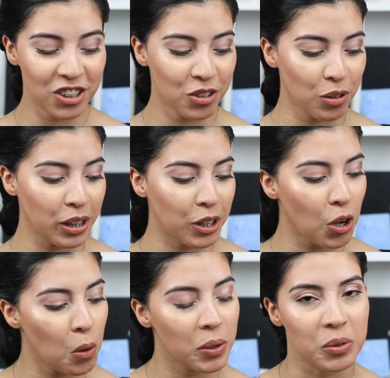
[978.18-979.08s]
You know,
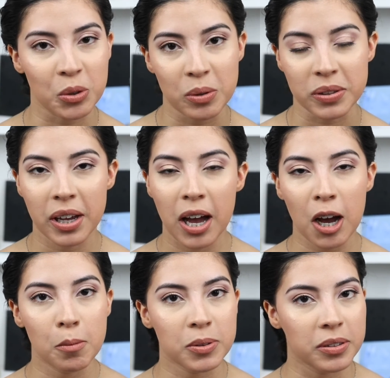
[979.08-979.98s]
like always, there's always
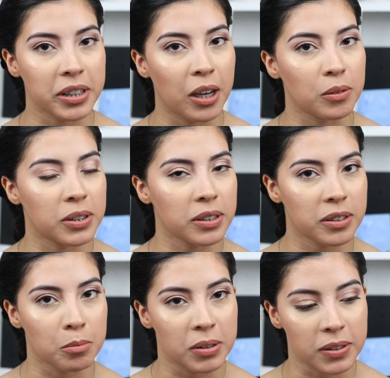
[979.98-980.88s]
ups and downs,
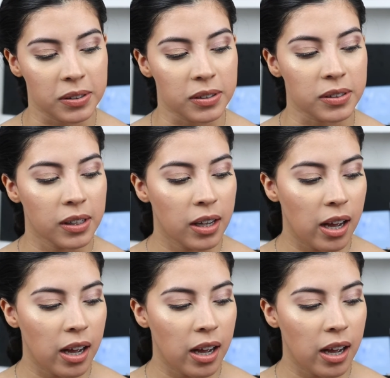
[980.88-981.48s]
hits and misses.